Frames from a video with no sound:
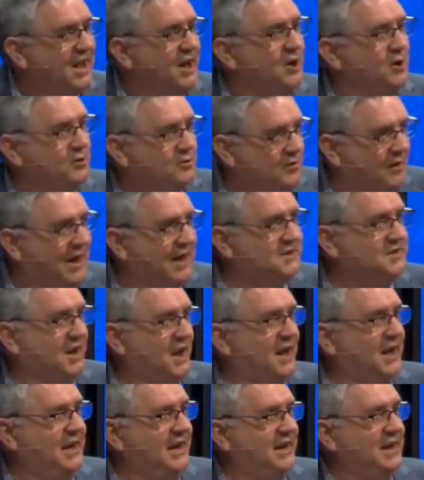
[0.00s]
who
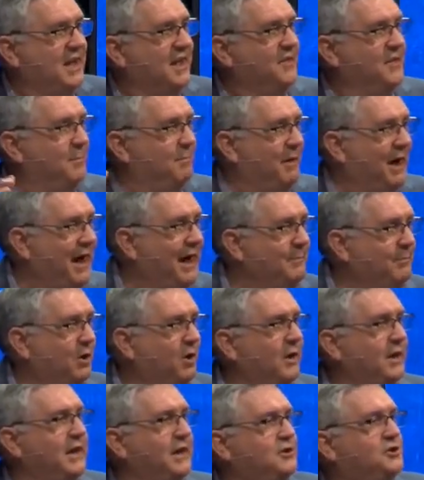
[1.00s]
translated the
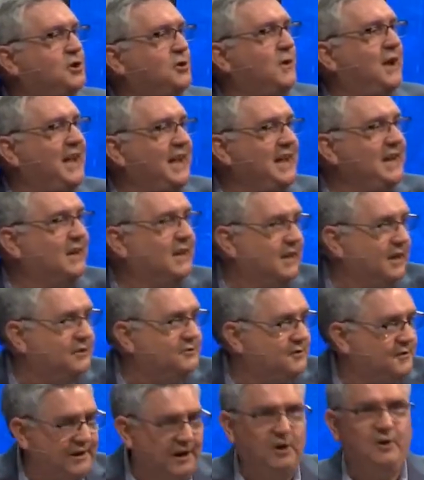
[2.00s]
Bible into
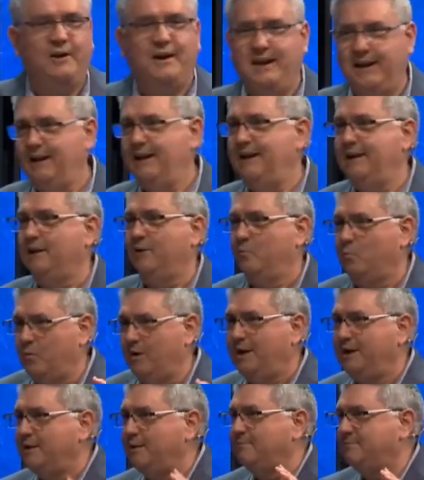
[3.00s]
English there in England.
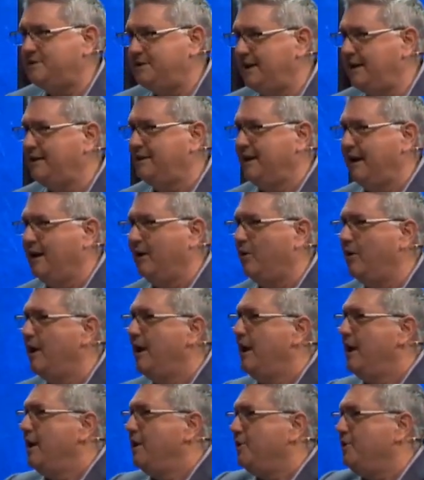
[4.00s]
William Tyndale
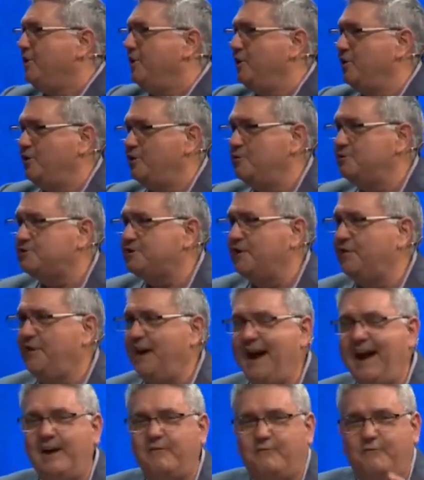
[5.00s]
used
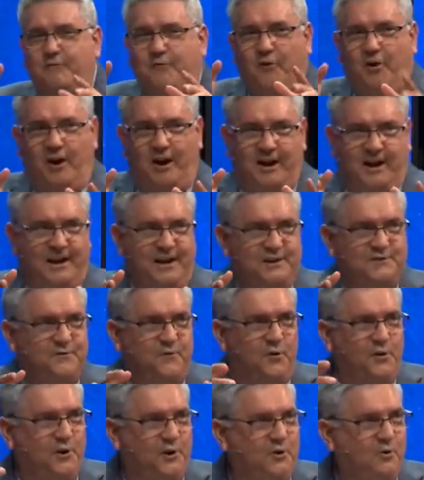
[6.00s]
that phrase
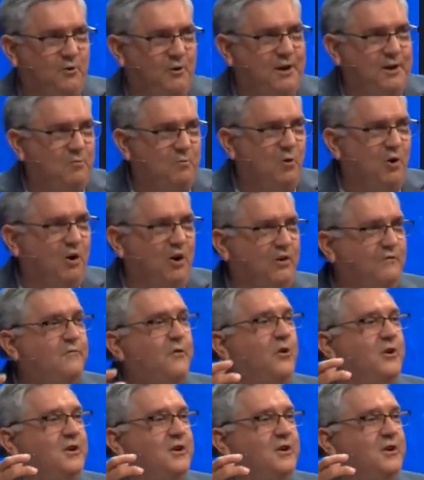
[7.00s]
for the Greek word for